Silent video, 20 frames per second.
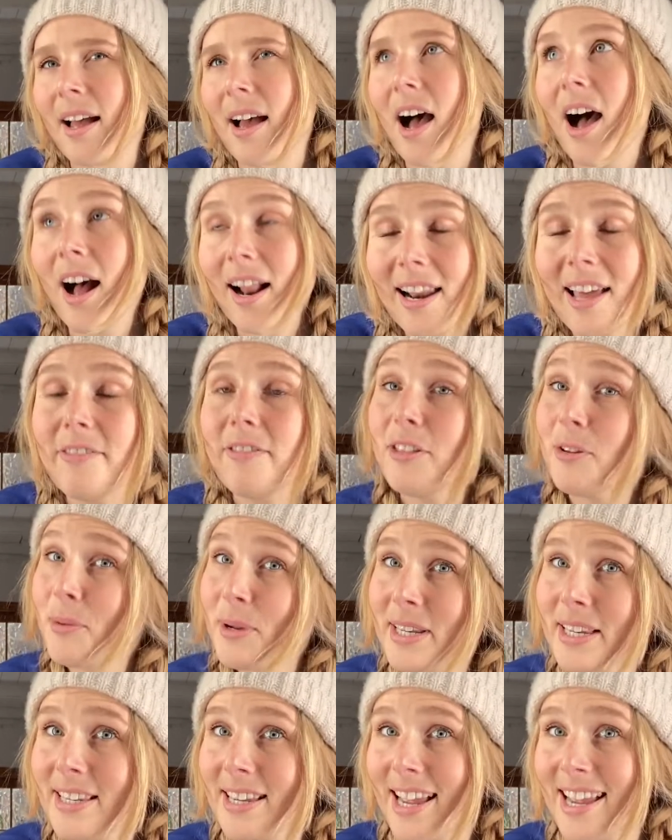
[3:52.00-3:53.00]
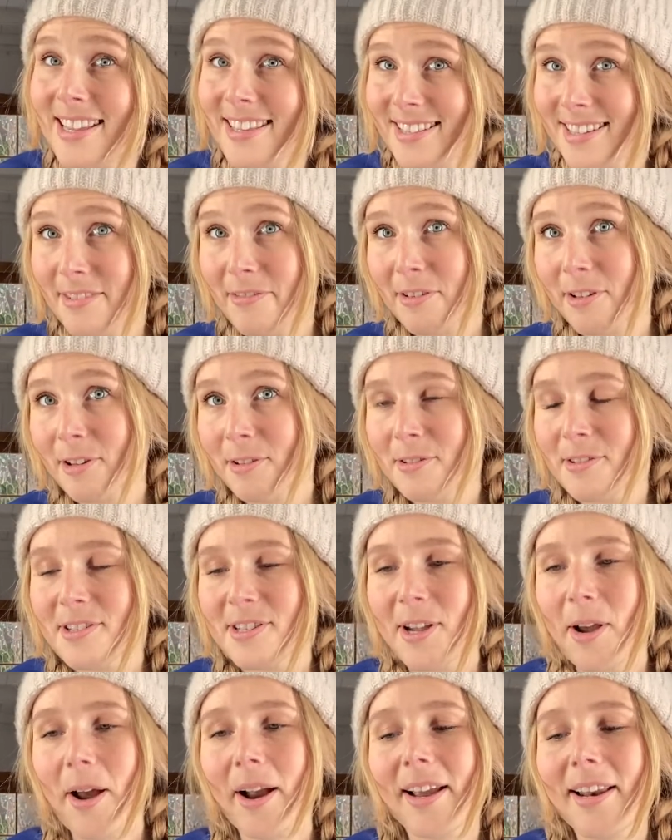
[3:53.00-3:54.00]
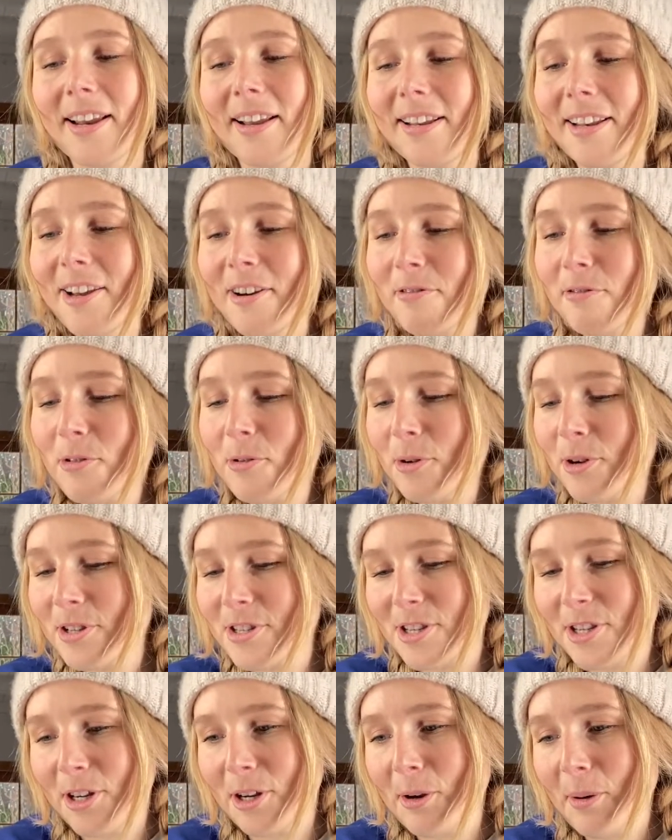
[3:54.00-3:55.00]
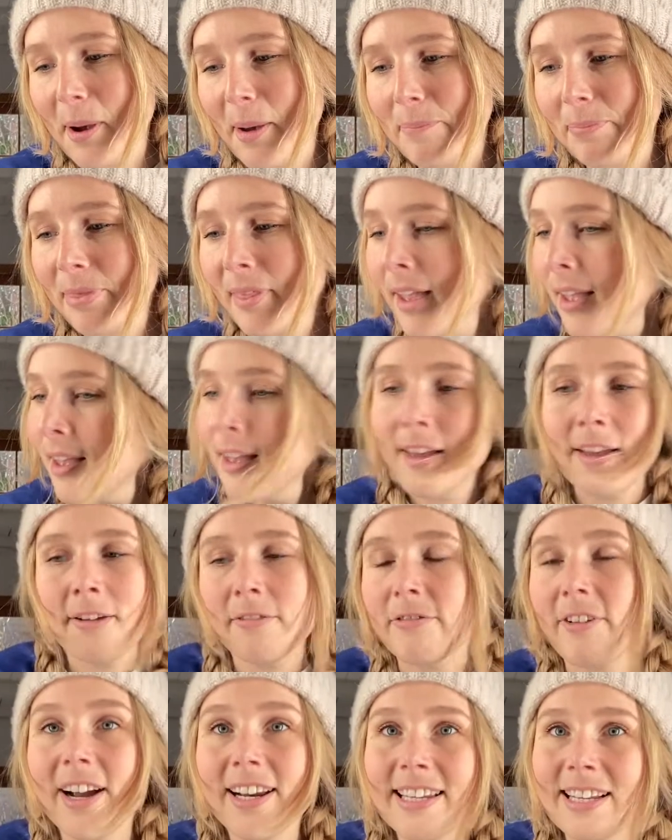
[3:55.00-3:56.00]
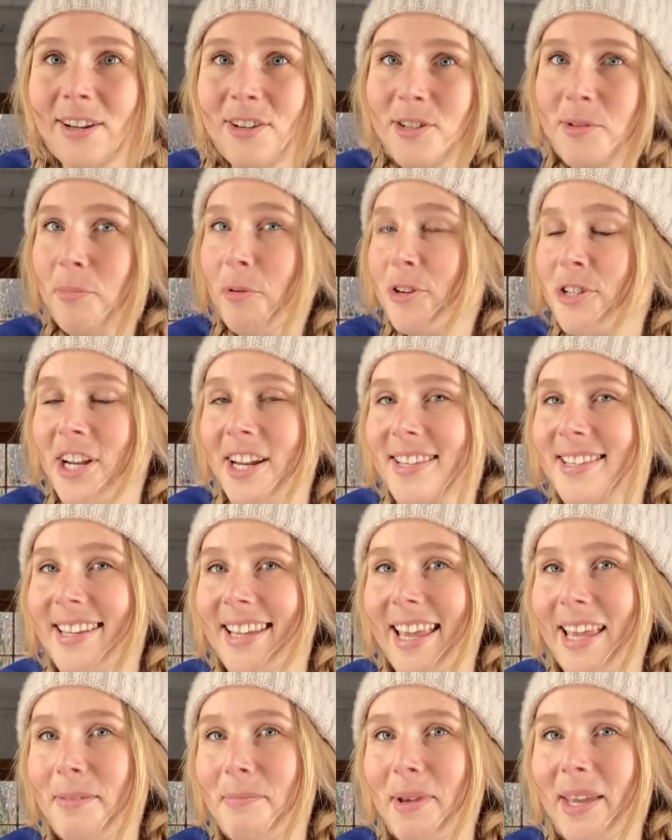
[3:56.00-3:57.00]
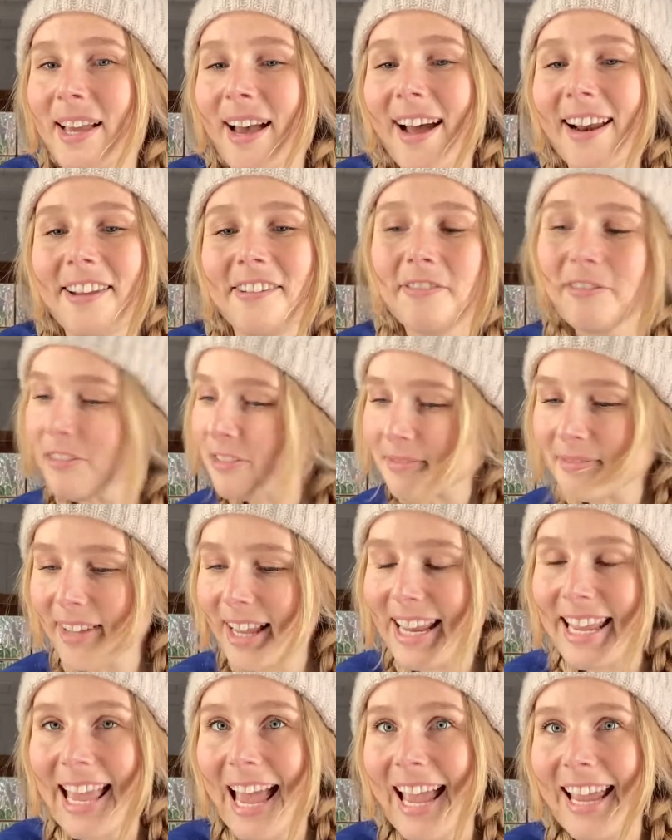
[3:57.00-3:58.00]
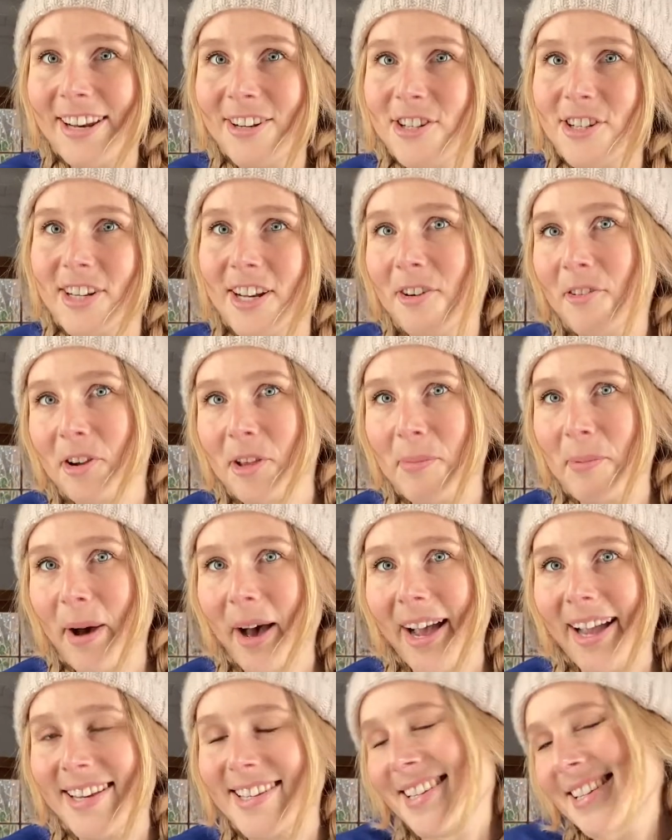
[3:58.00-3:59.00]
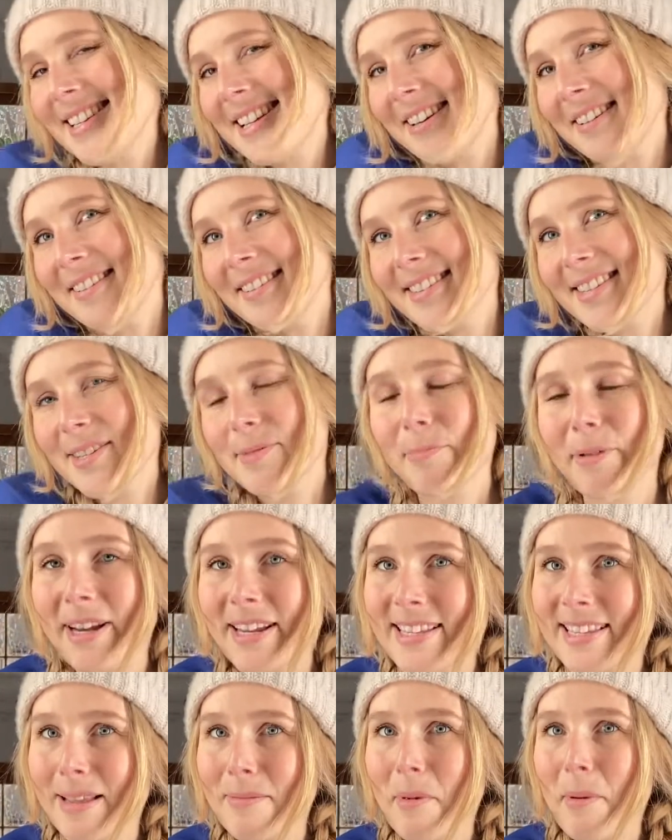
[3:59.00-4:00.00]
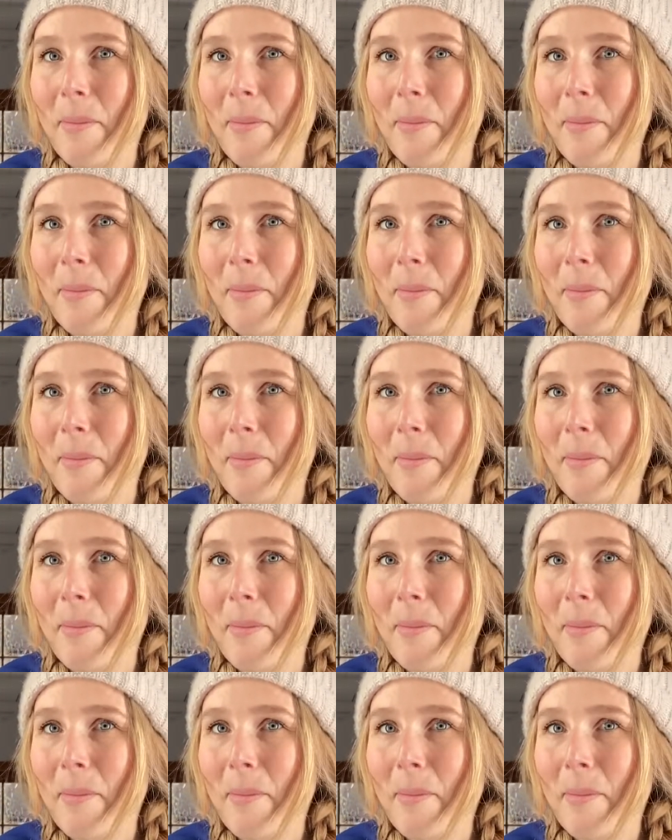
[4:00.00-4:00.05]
Art life in the winter is difficult, so I'm going to look forward to finding lots of projects to keep me kind of engaged and occupied until the spring, summer